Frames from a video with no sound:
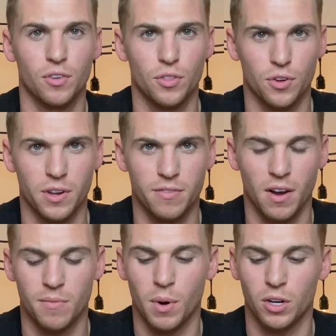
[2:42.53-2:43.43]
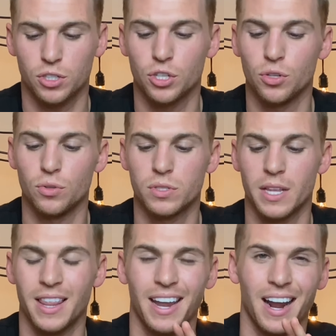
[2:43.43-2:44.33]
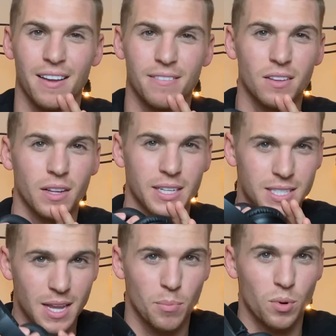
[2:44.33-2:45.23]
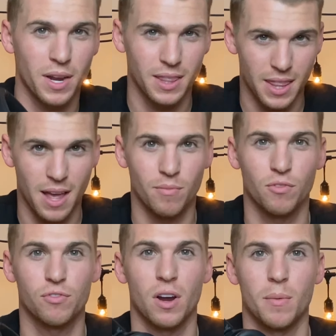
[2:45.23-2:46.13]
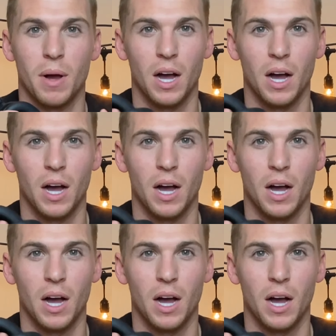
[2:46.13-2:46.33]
35 Mark IIs that I feel like separate them from